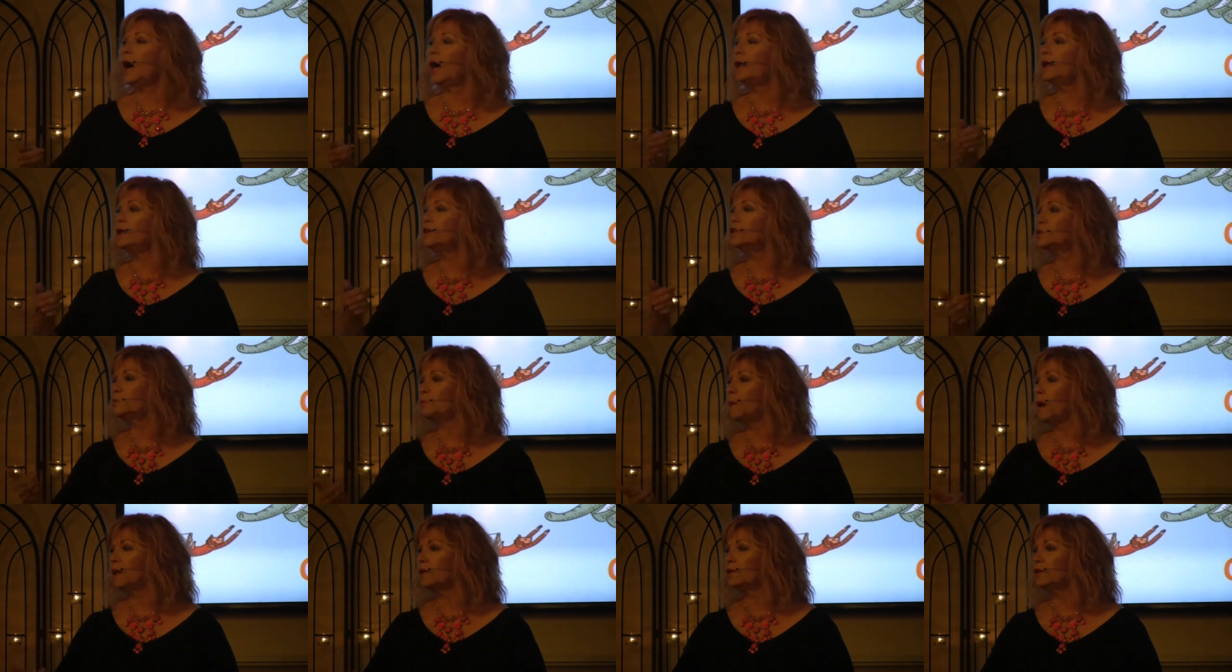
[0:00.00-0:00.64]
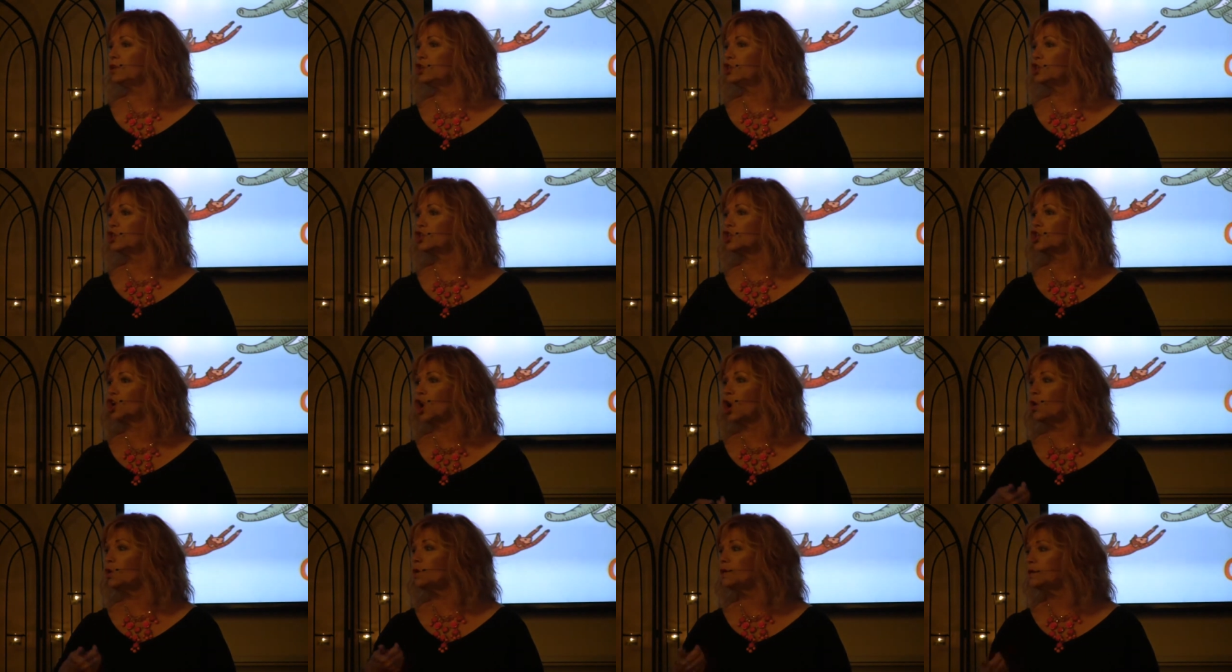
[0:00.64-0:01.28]
unexpected
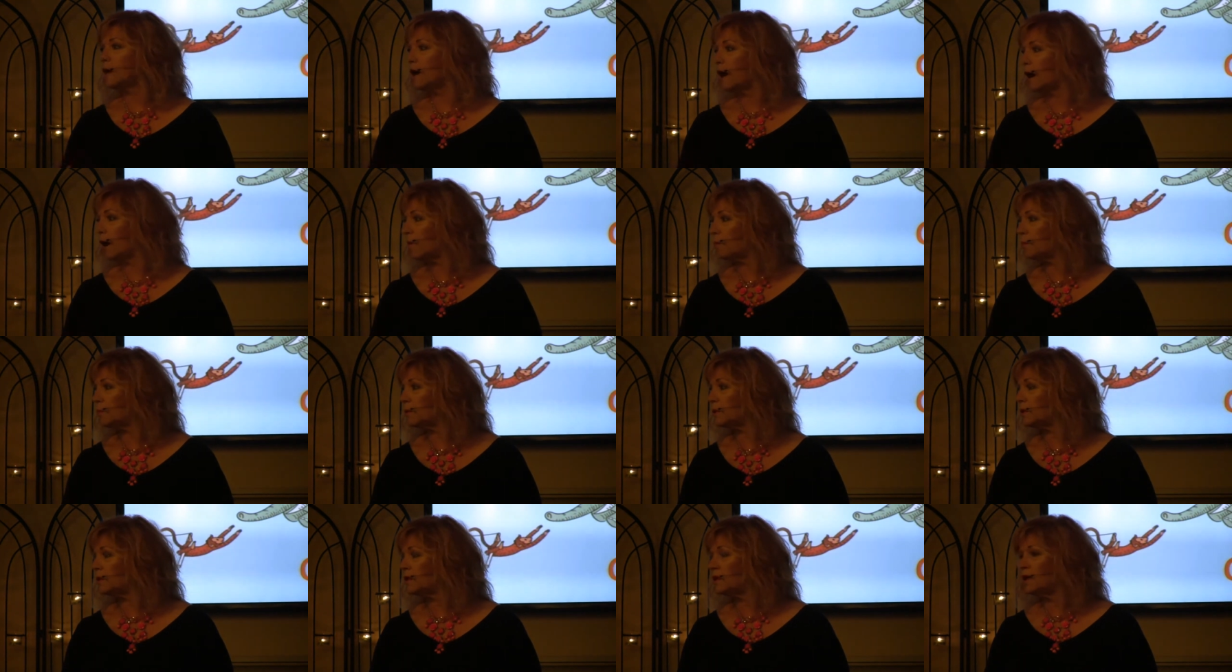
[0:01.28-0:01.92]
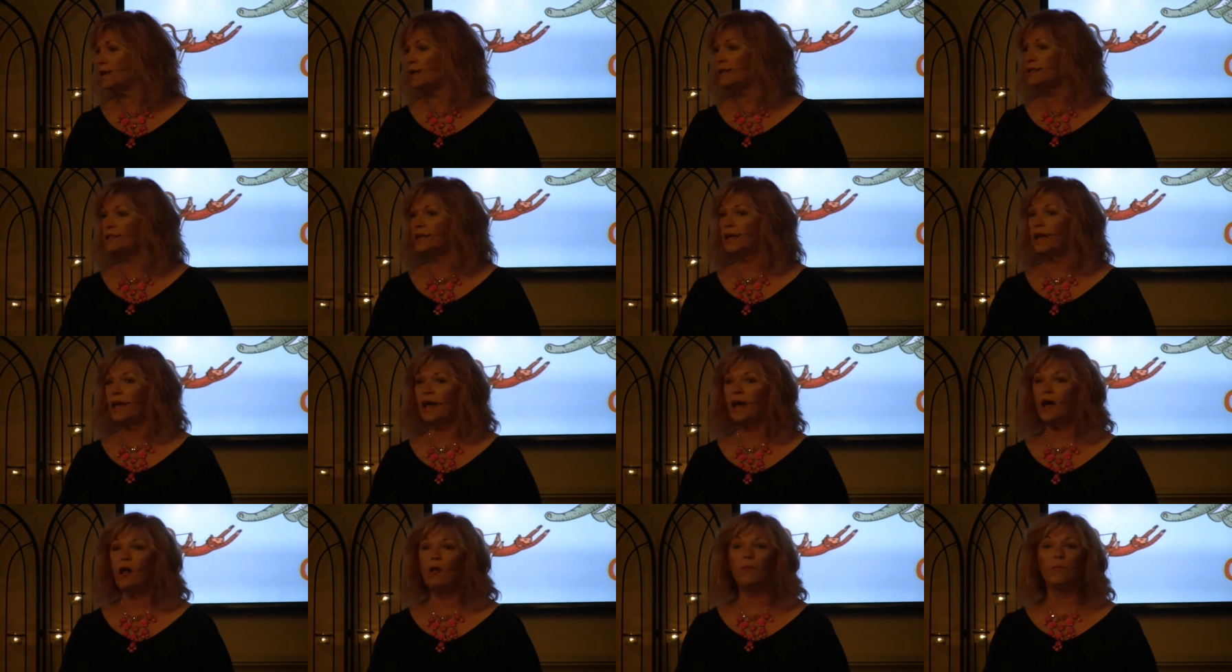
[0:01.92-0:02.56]
shows up to
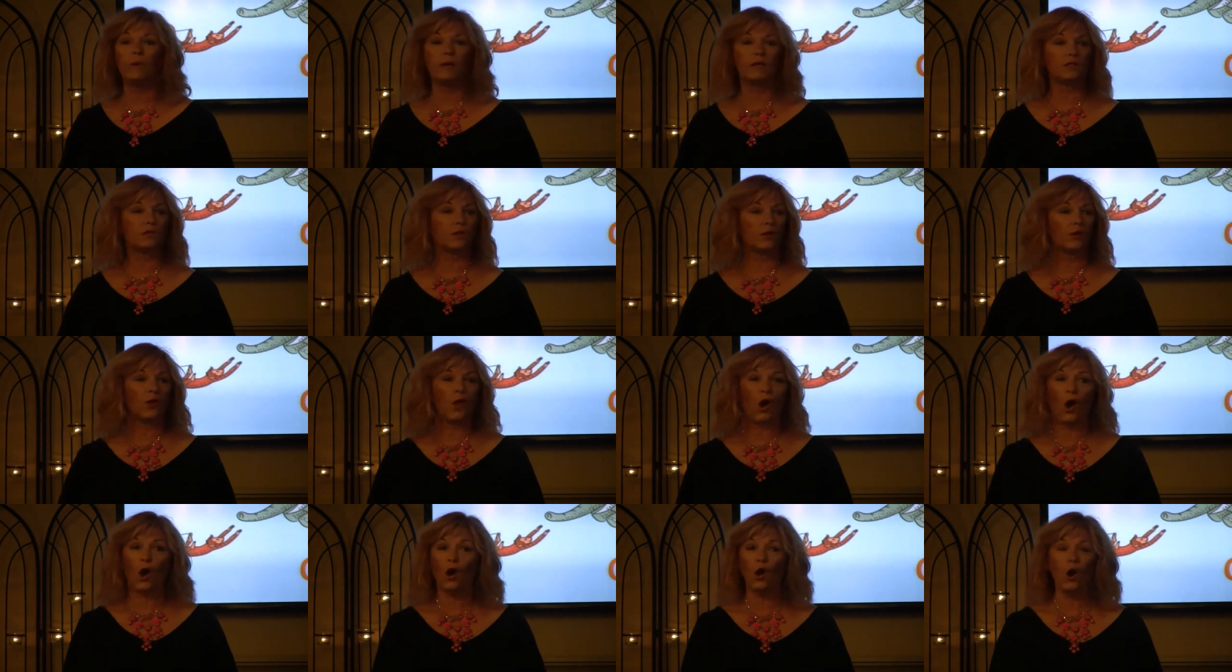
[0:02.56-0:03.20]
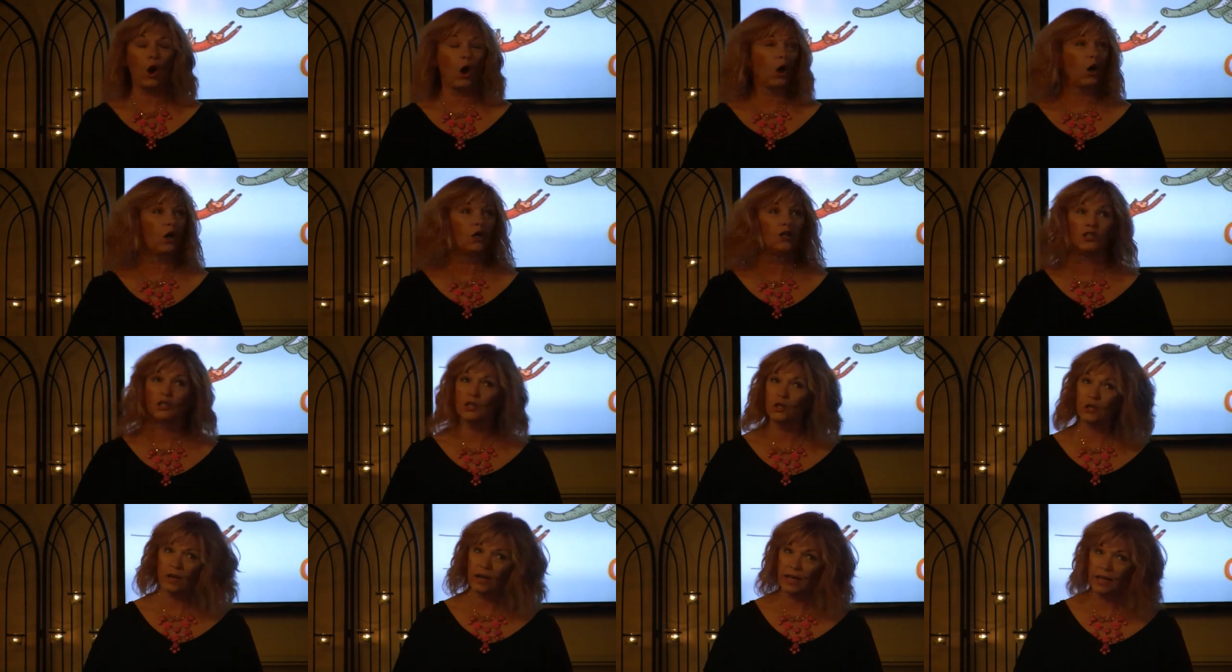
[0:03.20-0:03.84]
help us along our
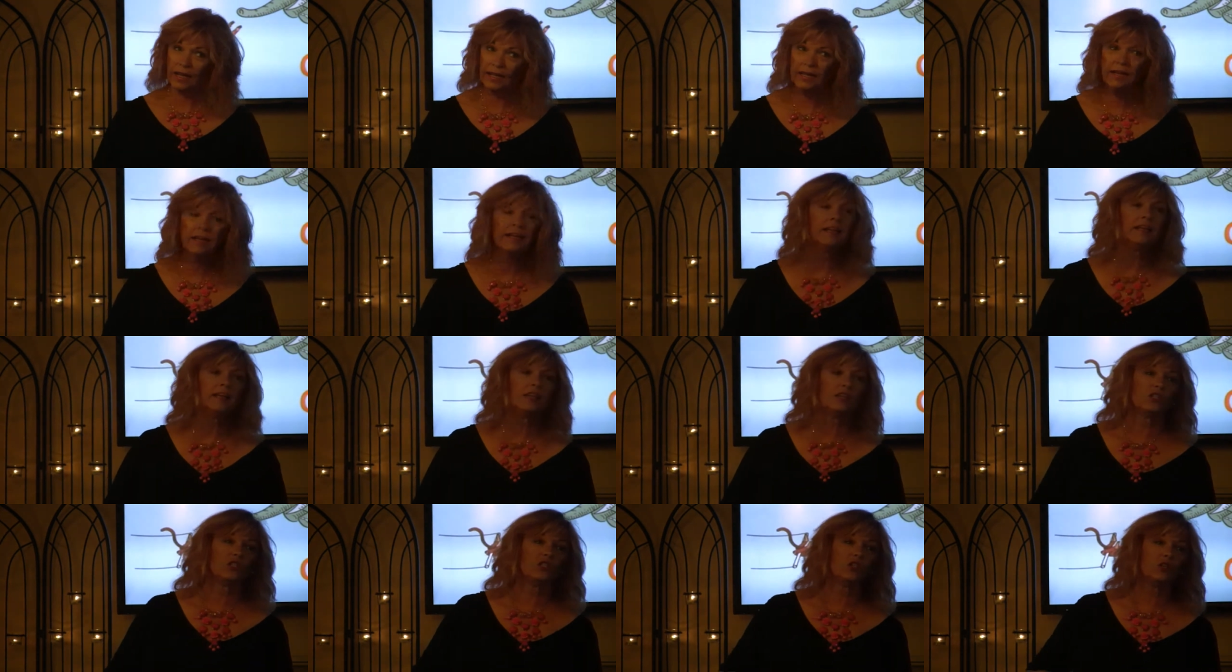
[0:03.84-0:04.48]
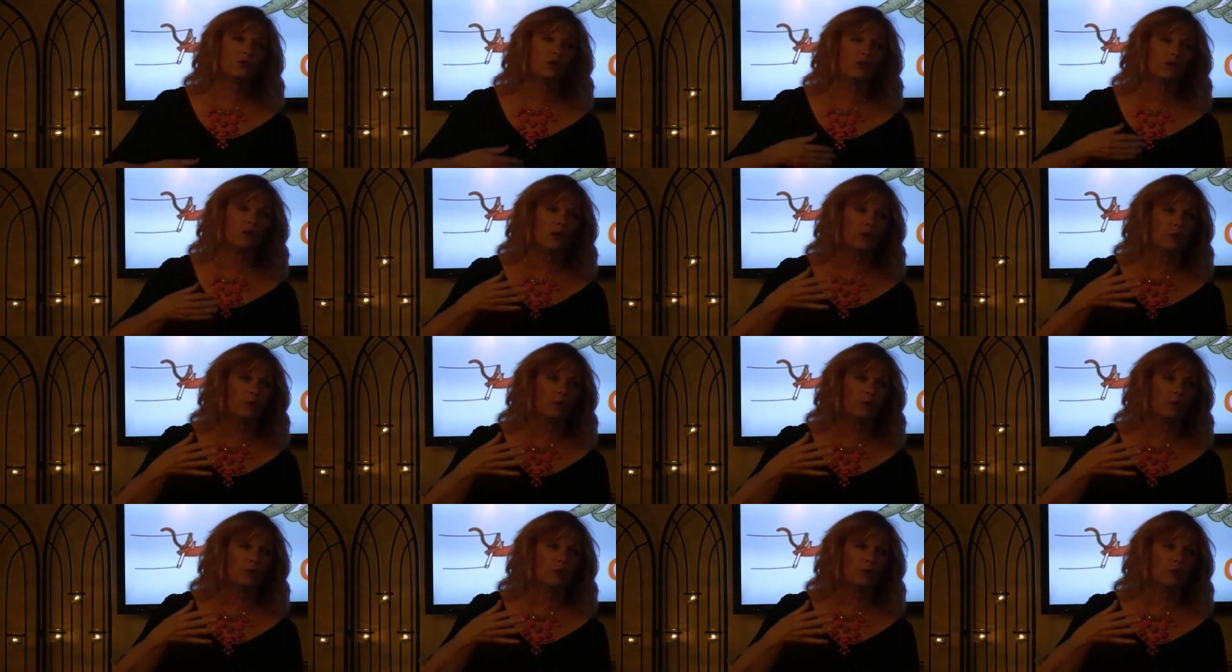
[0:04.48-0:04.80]
journey to